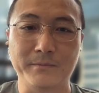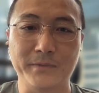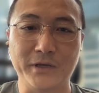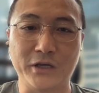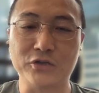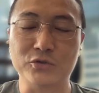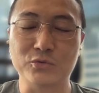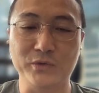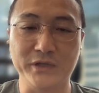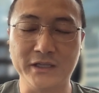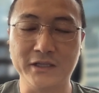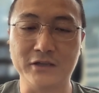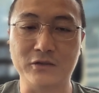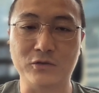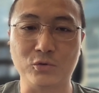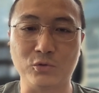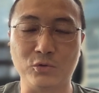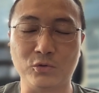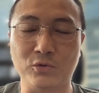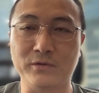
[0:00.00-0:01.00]
because we need
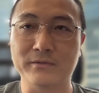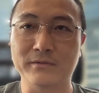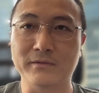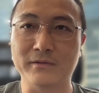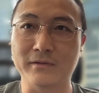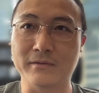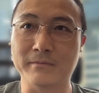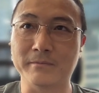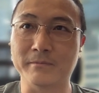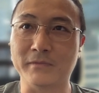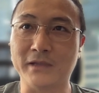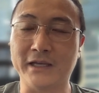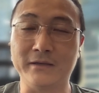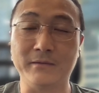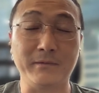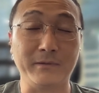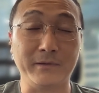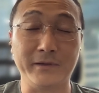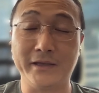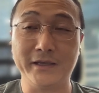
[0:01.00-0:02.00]
to like
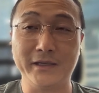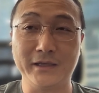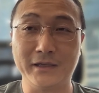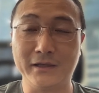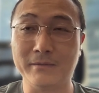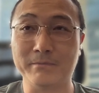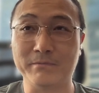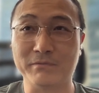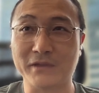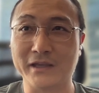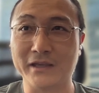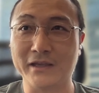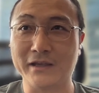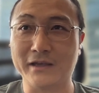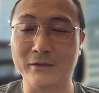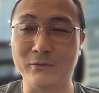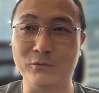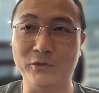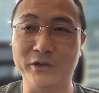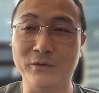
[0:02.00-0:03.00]

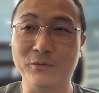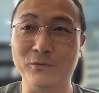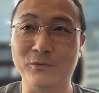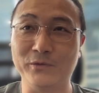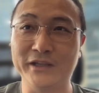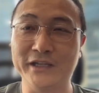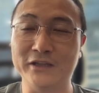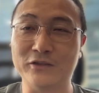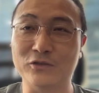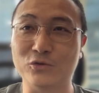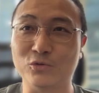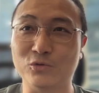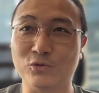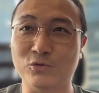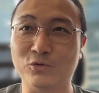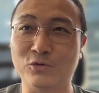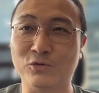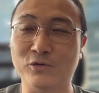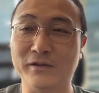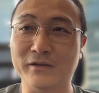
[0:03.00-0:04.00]
we need
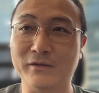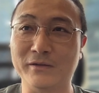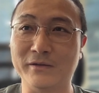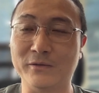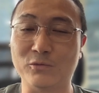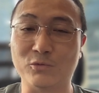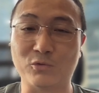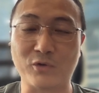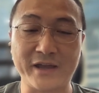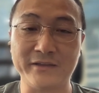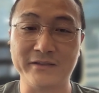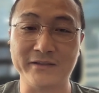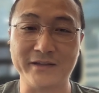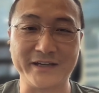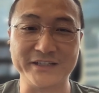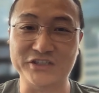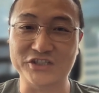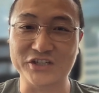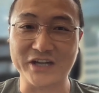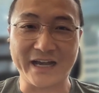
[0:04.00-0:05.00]
to run
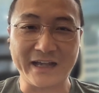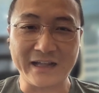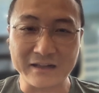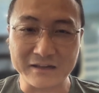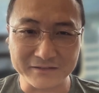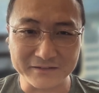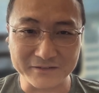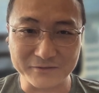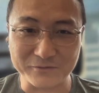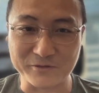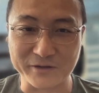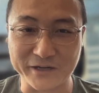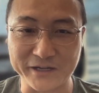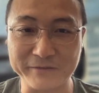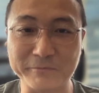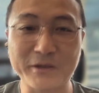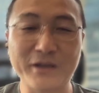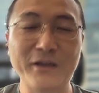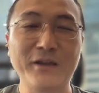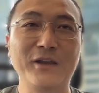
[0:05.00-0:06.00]
agile,
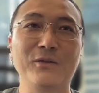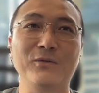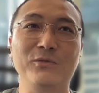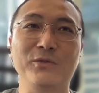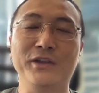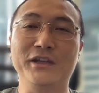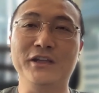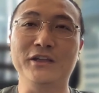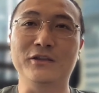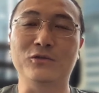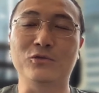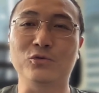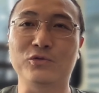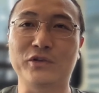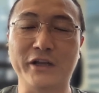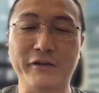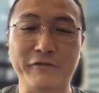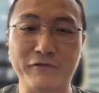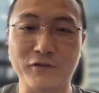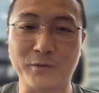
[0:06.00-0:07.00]
right? We need to
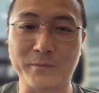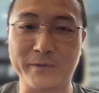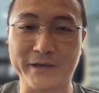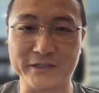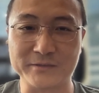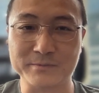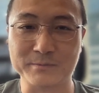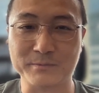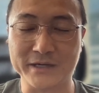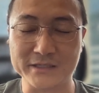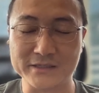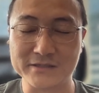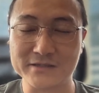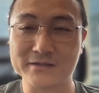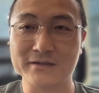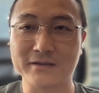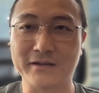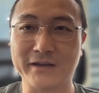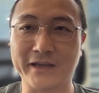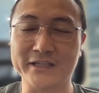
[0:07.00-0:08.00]
develop as
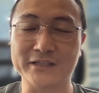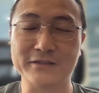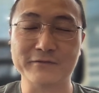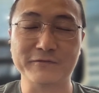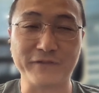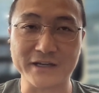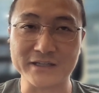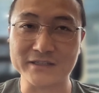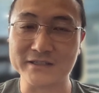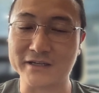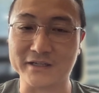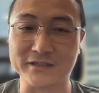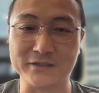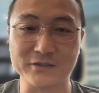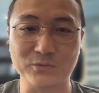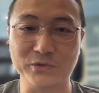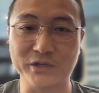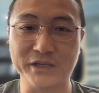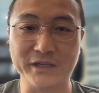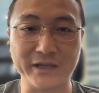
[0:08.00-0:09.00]
fast
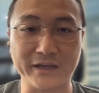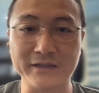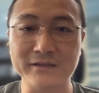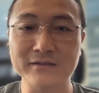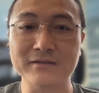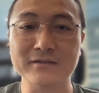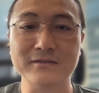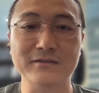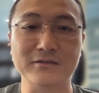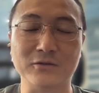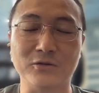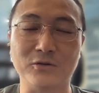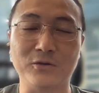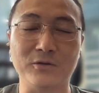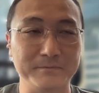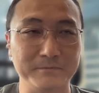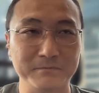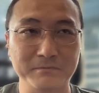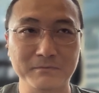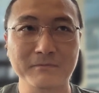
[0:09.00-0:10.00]
as we can.
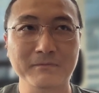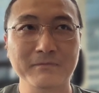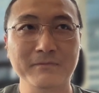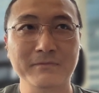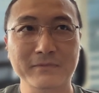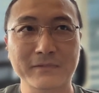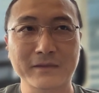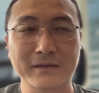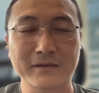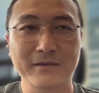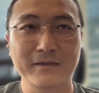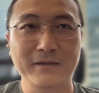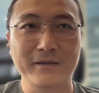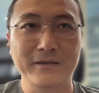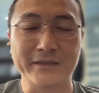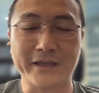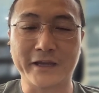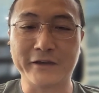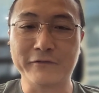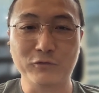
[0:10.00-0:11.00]
So
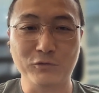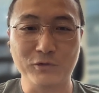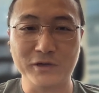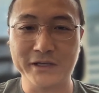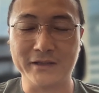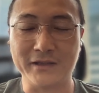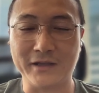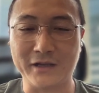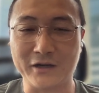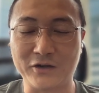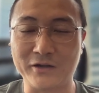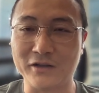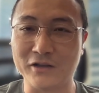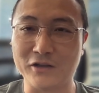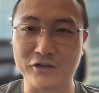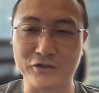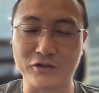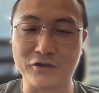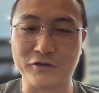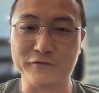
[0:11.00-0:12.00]
thankfully, there are a
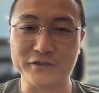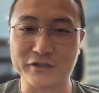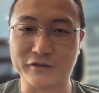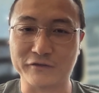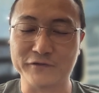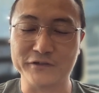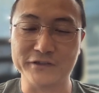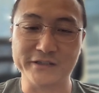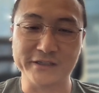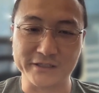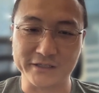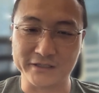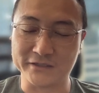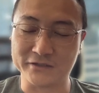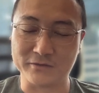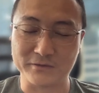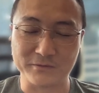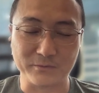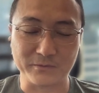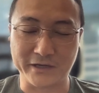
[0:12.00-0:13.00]
lot of
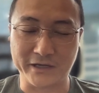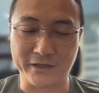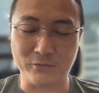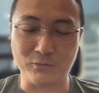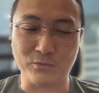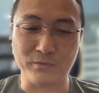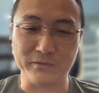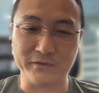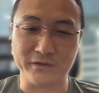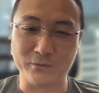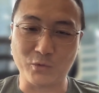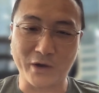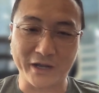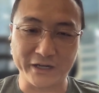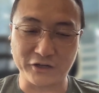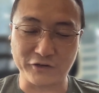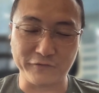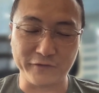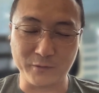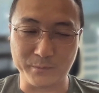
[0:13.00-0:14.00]
services, and
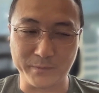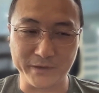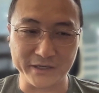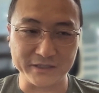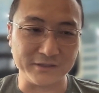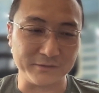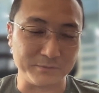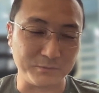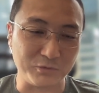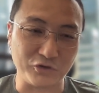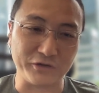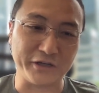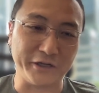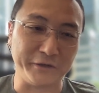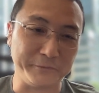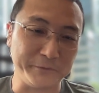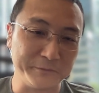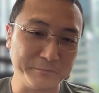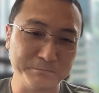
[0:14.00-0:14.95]
one of the best is Blockdaemon.